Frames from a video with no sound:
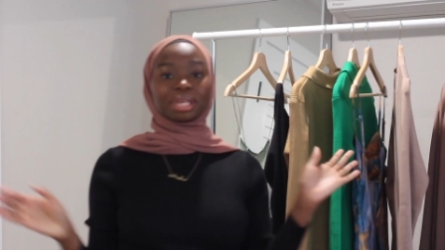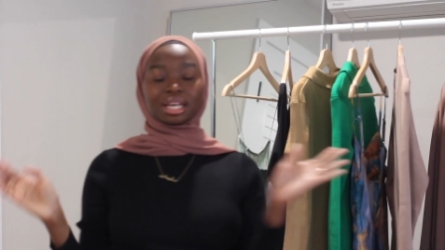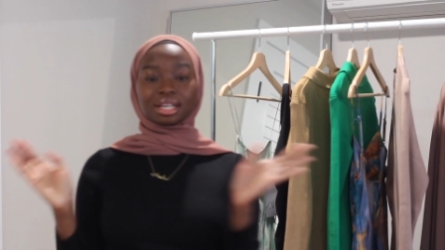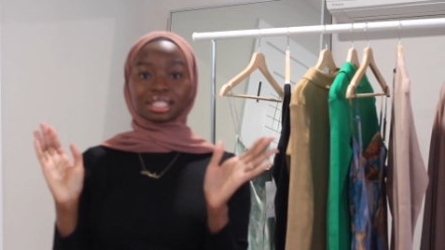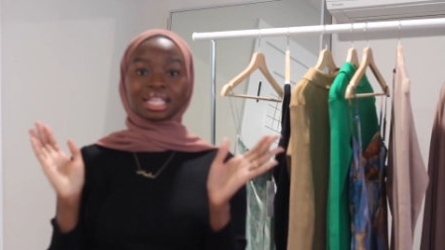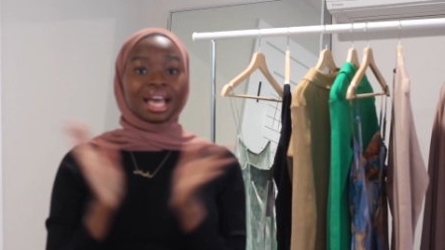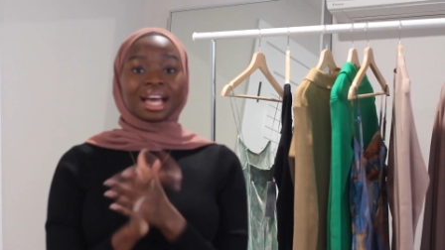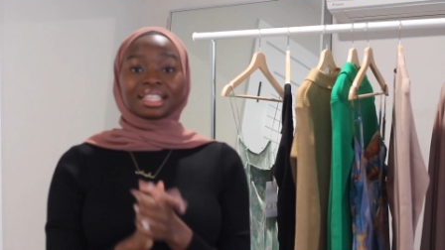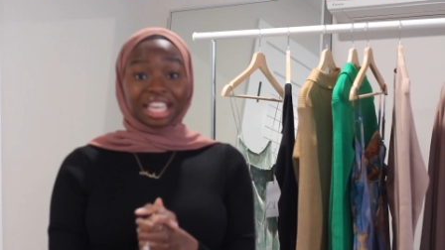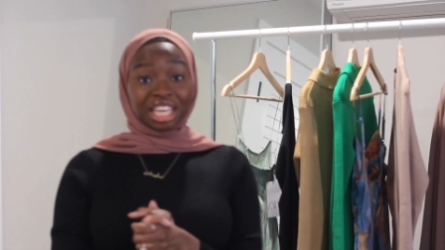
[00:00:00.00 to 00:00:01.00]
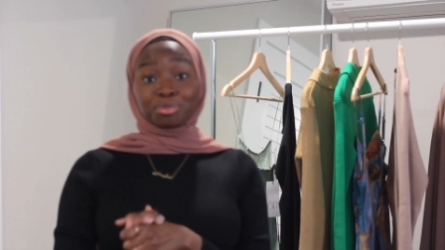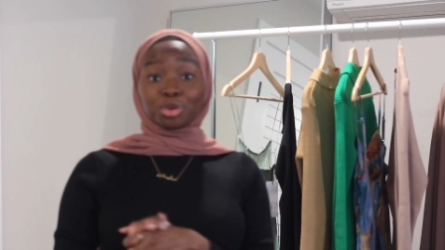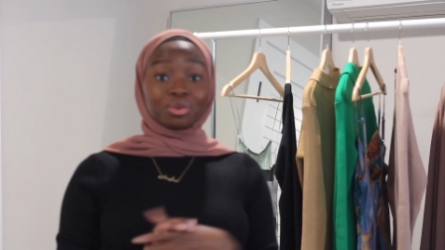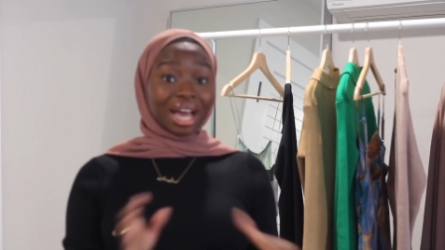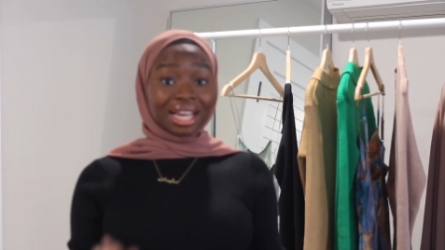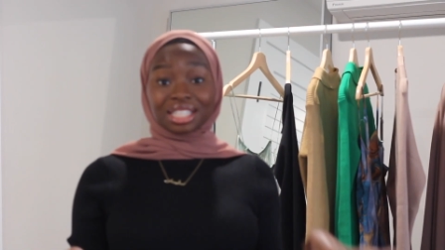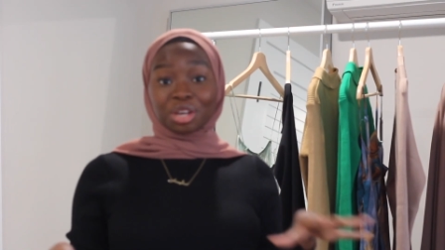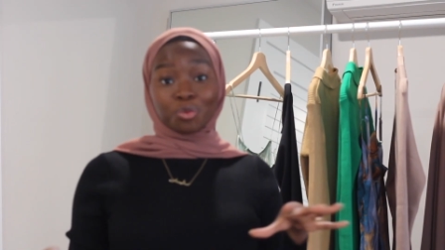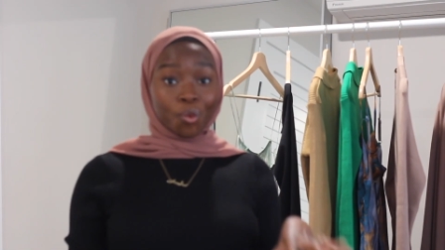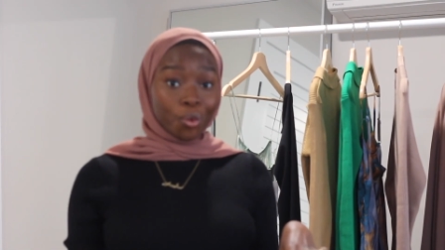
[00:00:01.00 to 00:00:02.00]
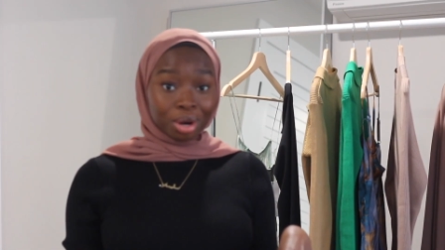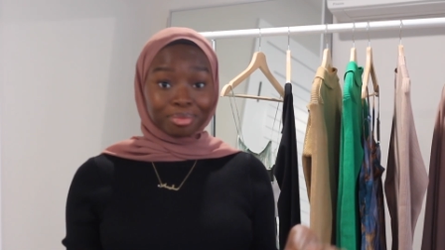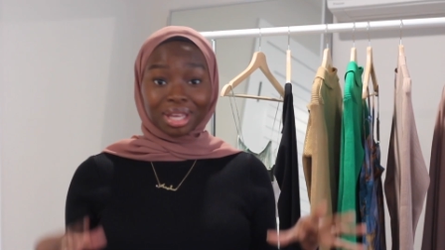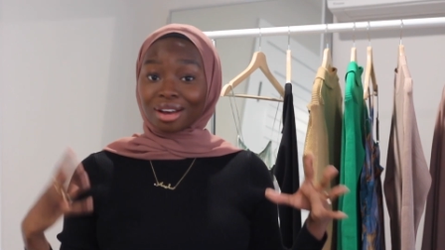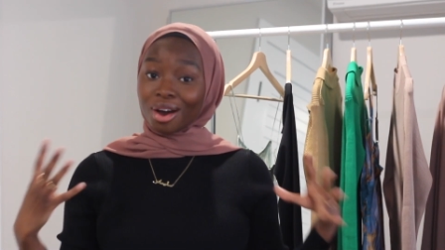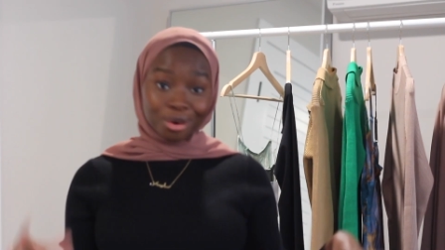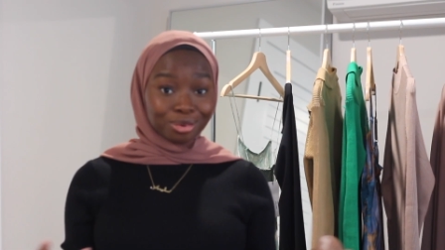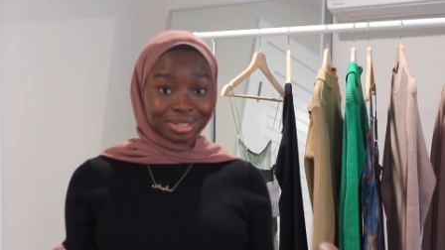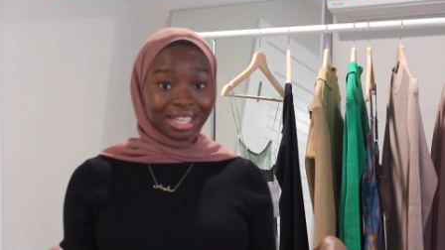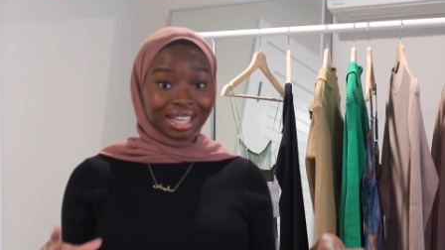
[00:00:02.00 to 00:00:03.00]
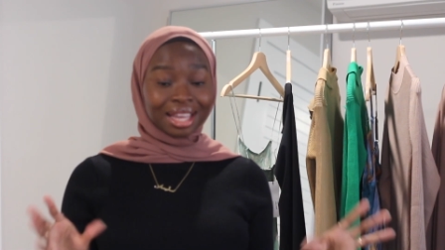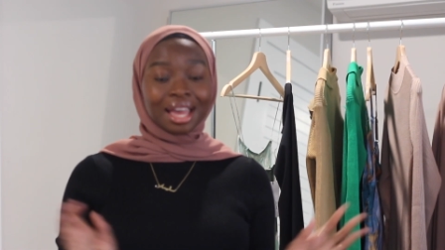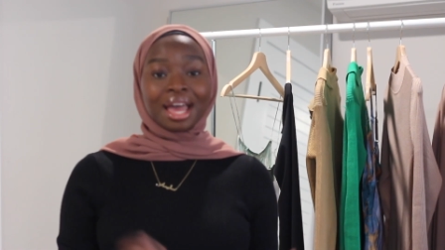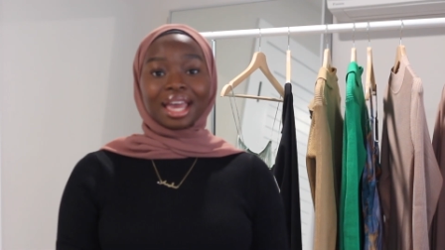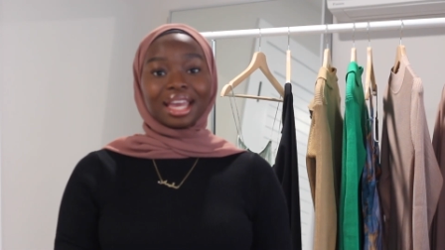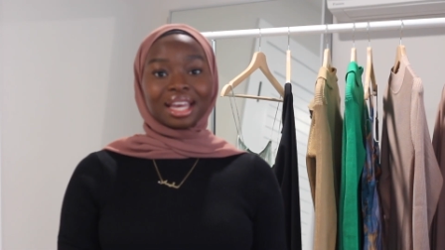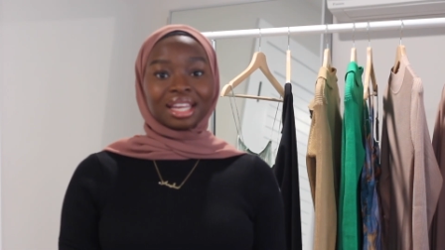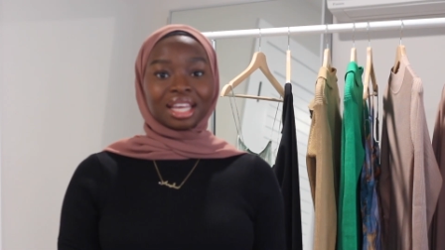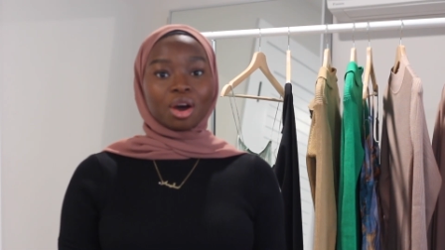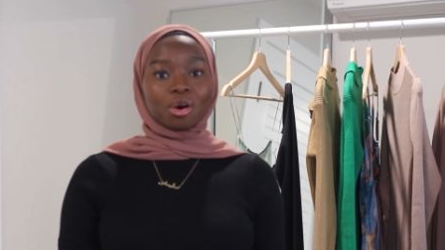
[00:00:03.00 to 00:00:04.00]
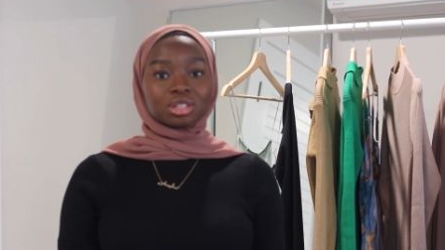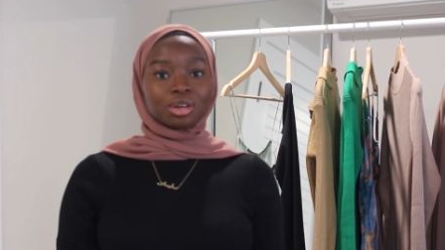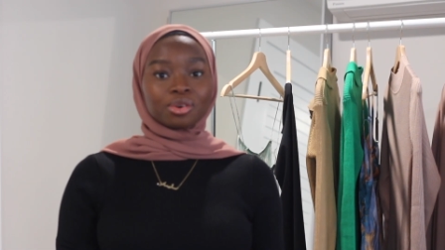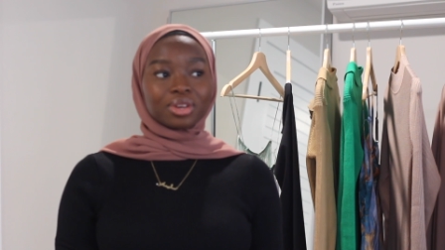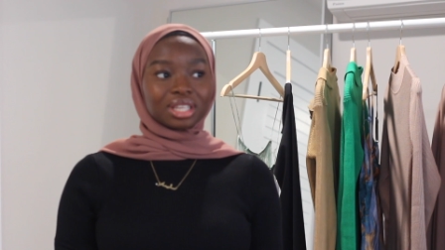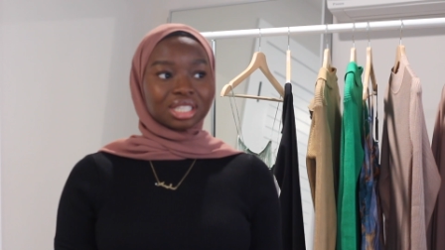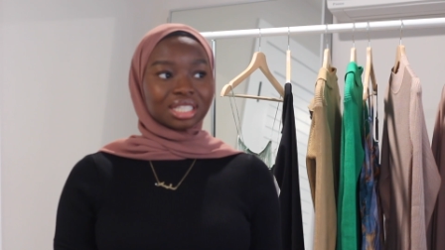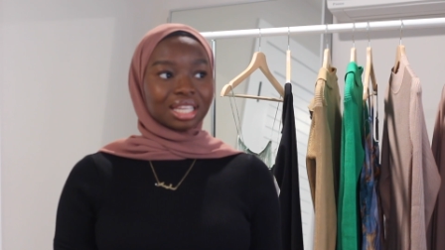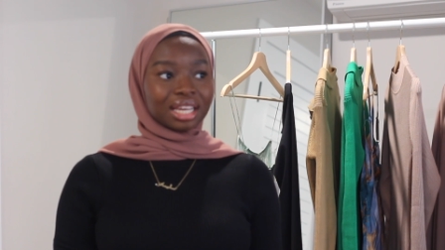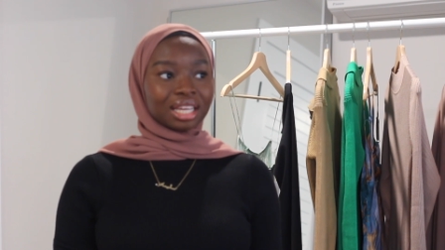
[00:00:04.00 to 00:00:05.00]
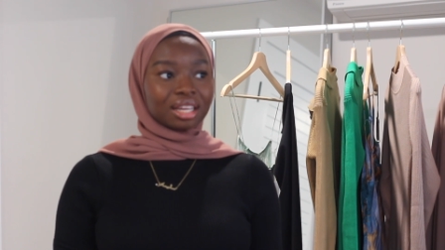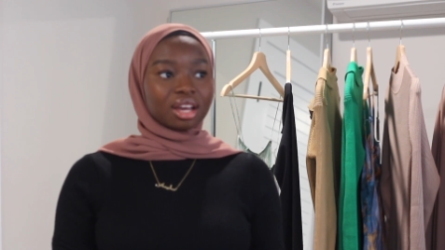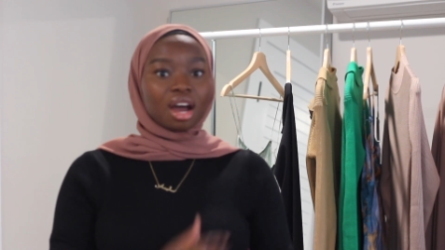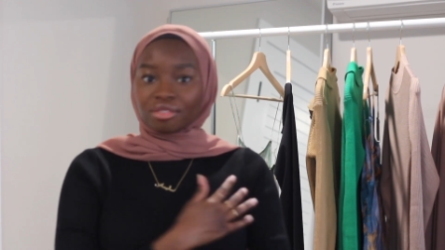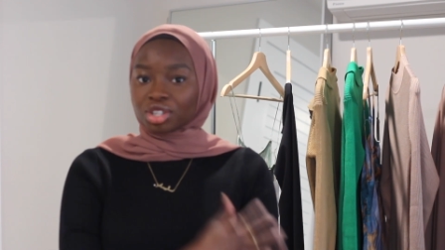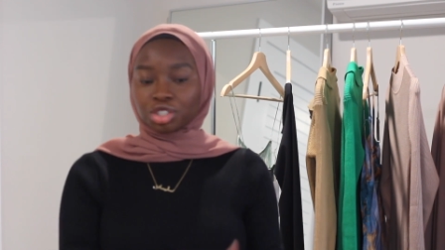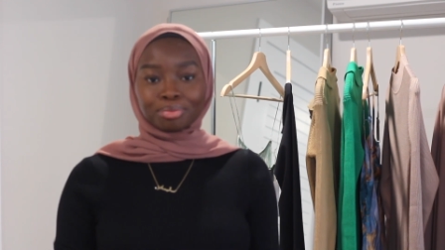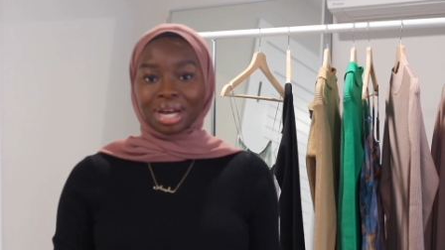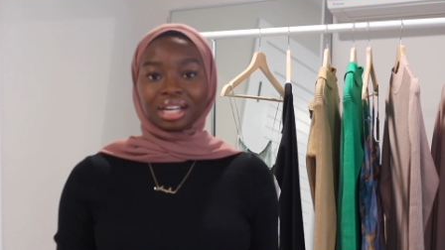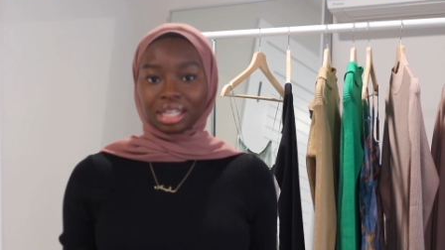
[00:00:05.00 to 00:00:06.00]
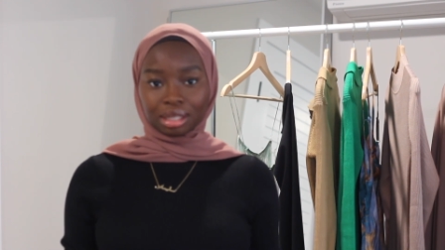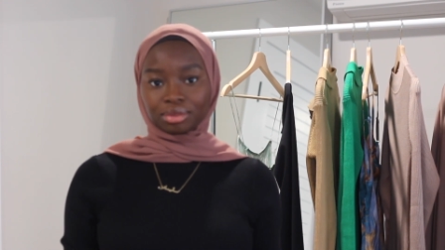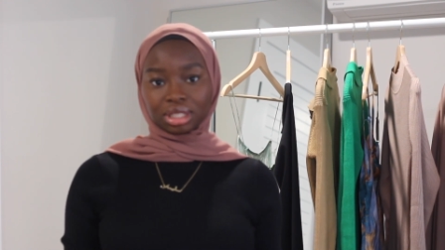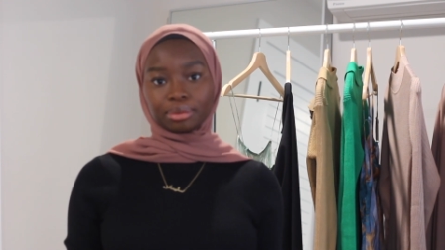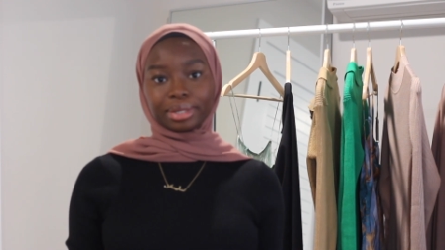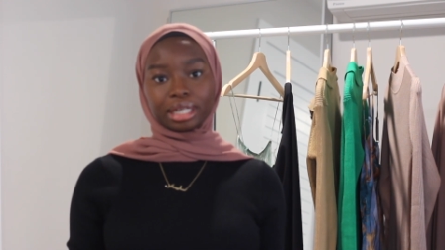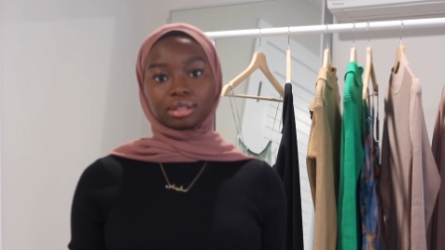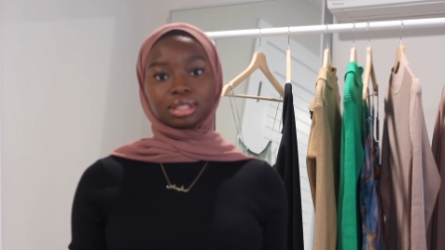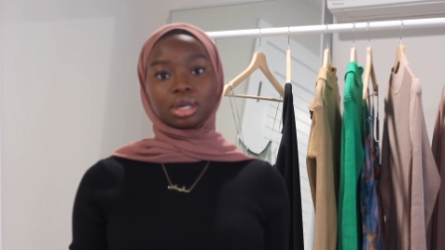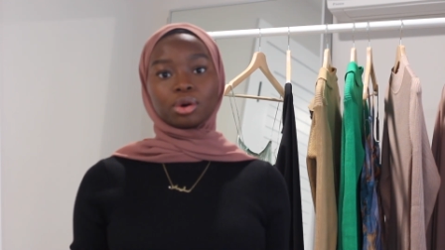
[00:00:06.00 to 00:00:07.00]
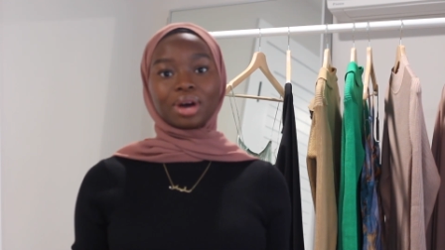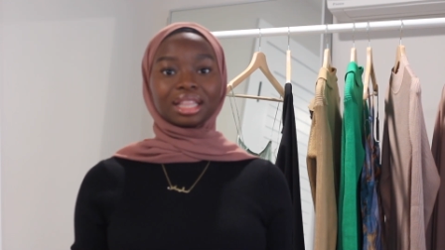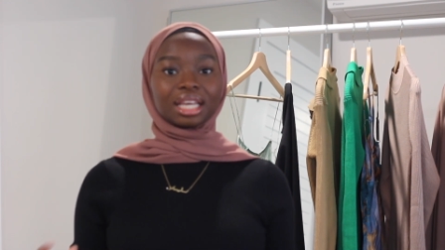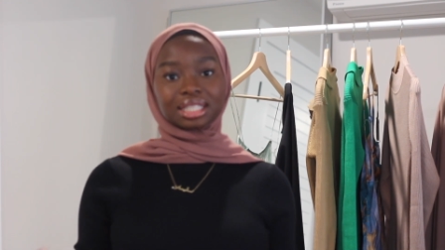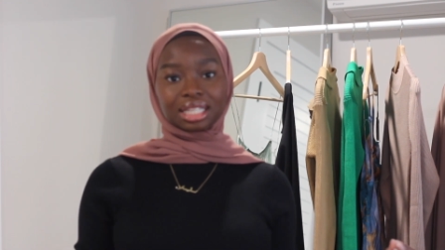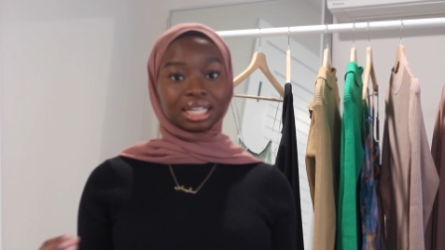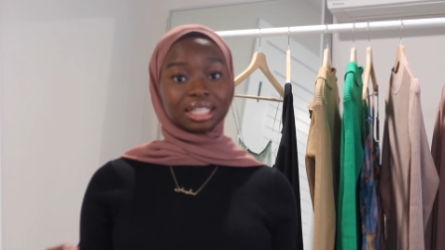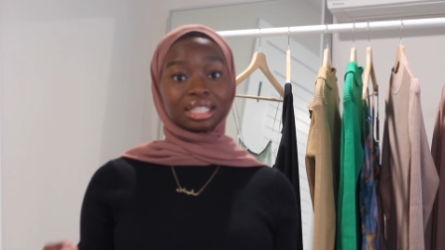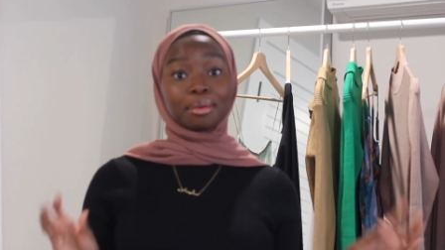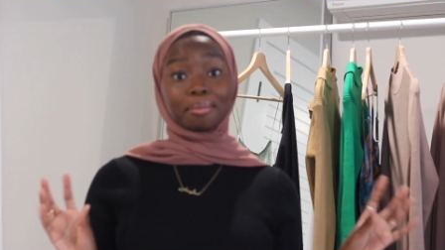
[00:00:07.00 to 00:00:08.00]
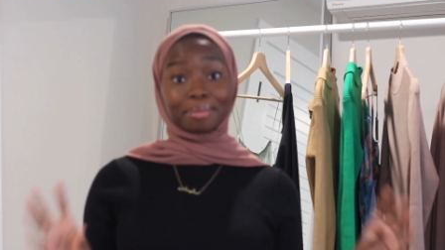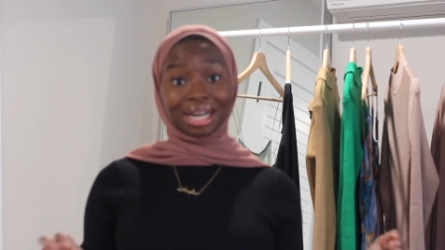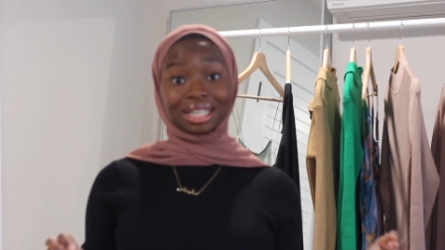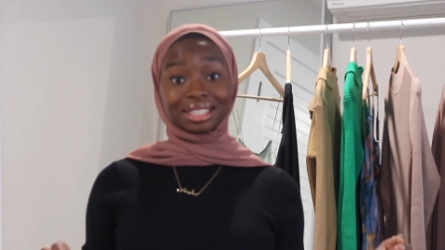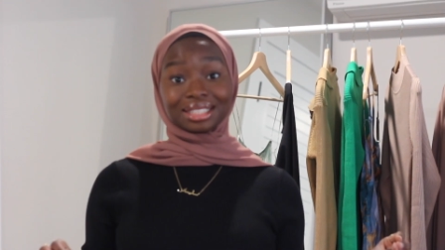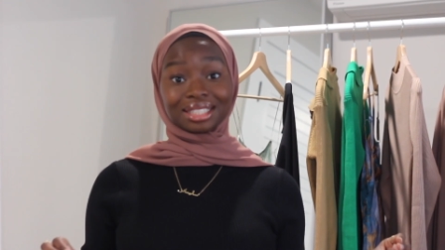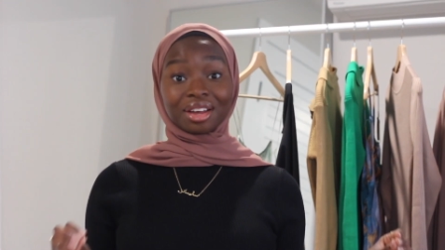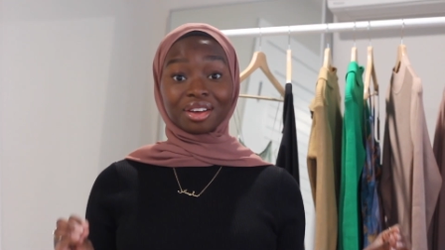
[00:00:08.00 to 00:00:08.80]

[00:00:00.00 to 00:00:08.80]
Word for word: because they keep you nice and warm and cozy and it also just like covers your body up really well. So I think it's a good modest